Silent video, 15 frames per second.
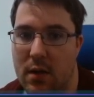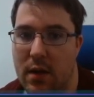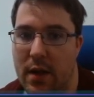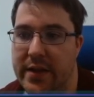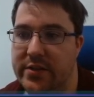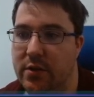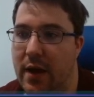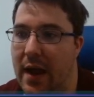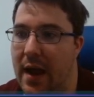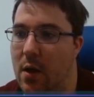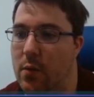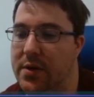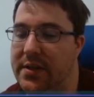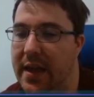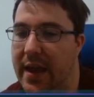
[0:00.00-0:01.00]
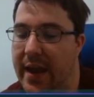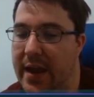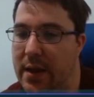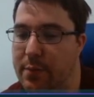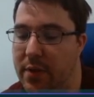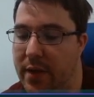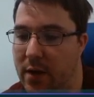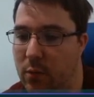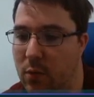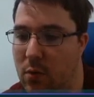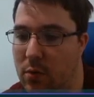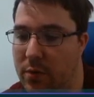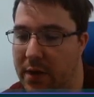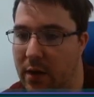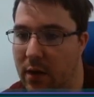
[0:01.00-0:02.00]
And so how would k play a
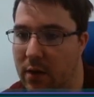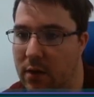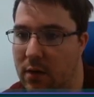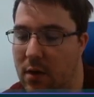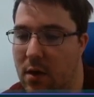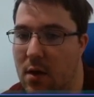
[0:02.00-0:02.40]
role here?